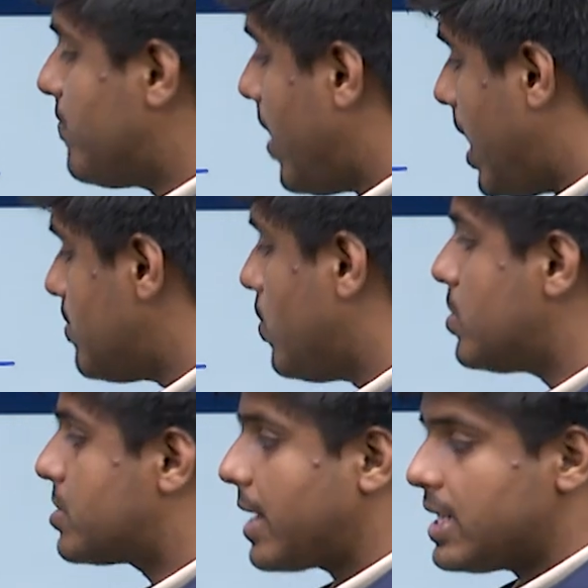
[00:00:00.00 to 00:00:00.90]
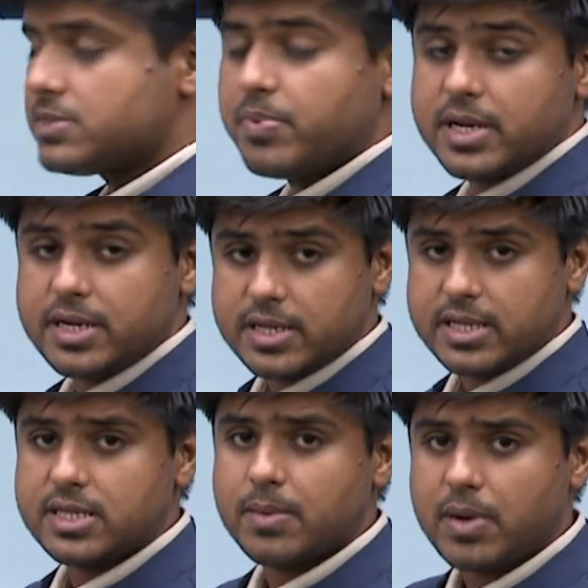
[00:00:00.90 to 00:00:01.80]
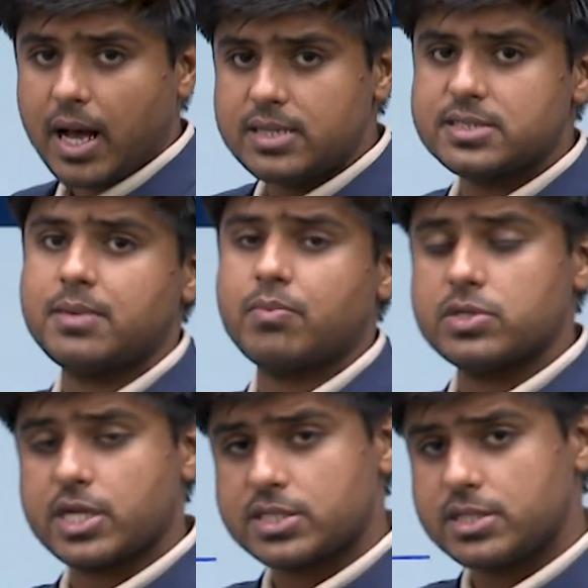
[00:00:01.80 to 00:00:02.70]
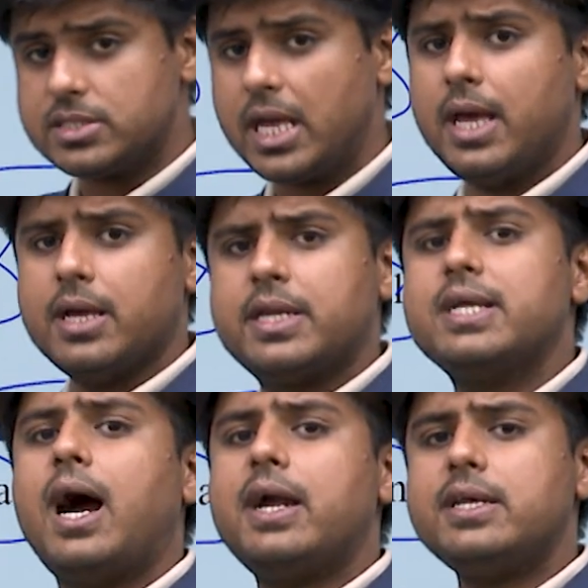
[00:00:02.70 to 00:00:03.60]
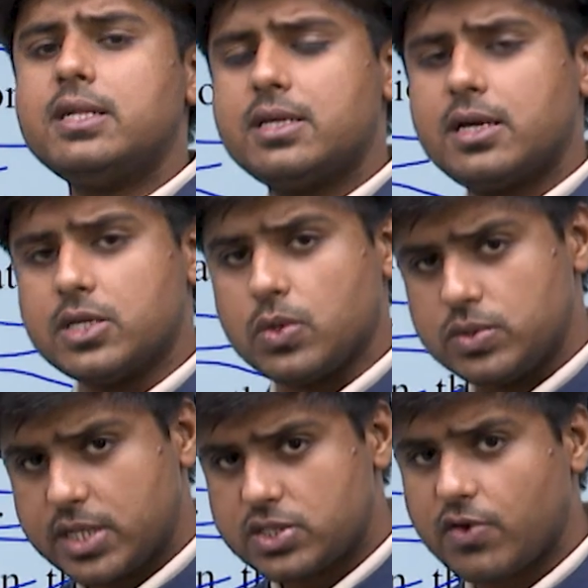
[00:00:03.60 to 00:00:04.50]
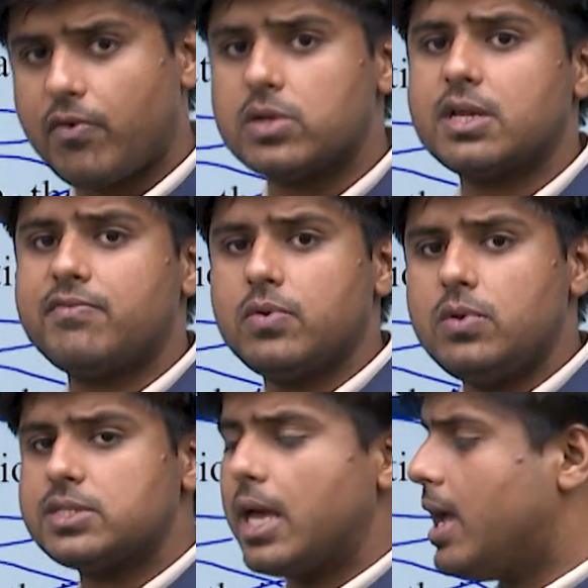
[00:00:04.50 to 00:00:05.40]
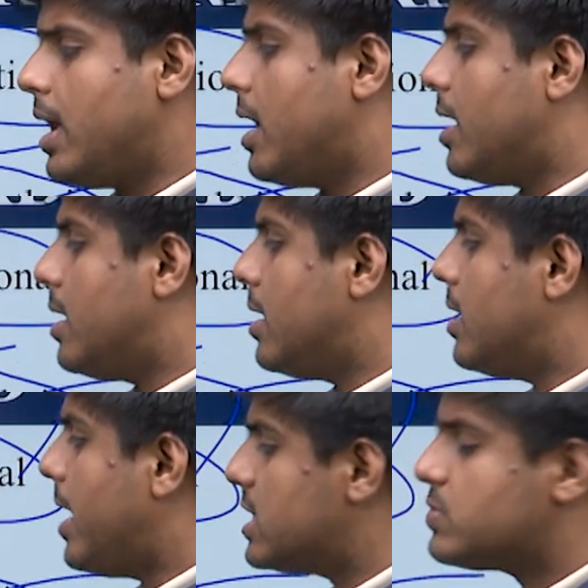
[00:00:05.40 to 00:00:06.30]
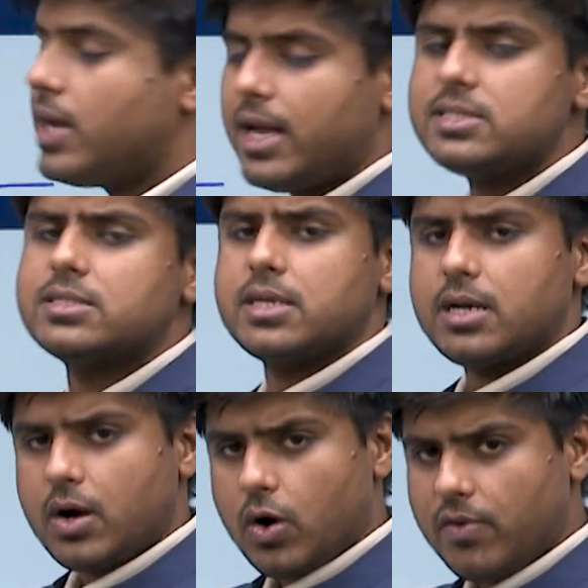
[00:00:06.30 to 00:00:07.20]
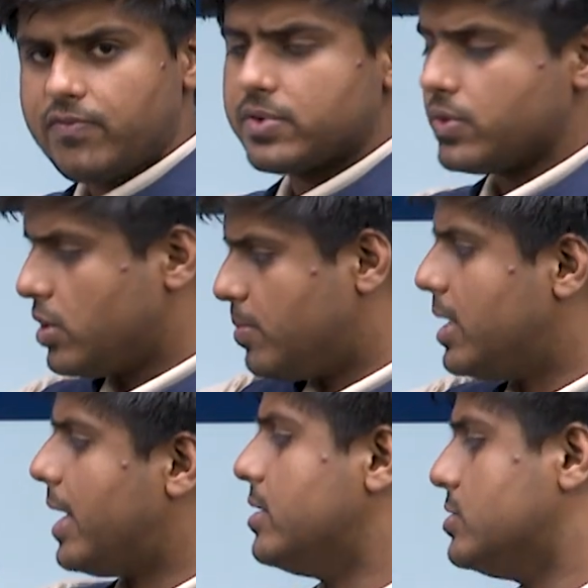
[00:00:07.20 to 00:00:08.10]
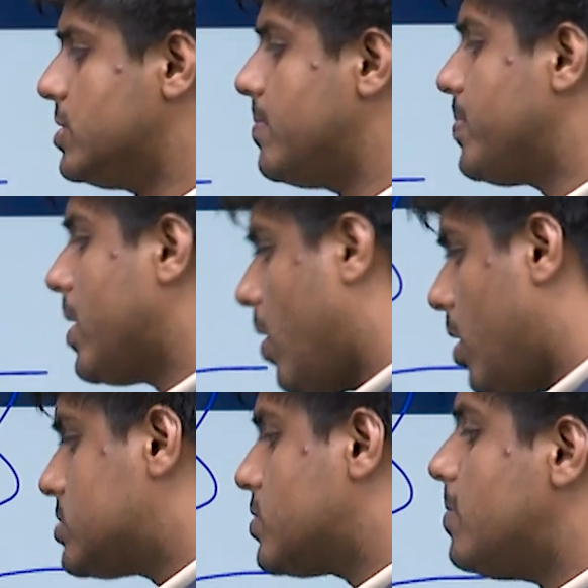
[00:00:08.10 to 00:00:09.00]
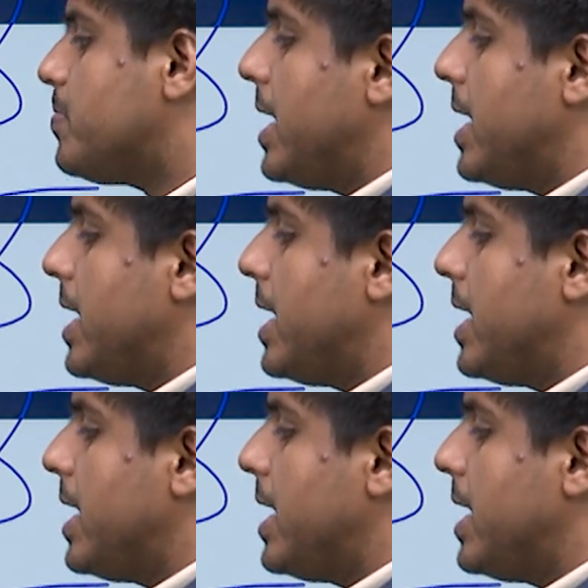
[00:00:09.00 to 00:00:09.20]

far more transparent in their plans and projections regarding their usage of fossil fuels as well as of renewable energy. Also,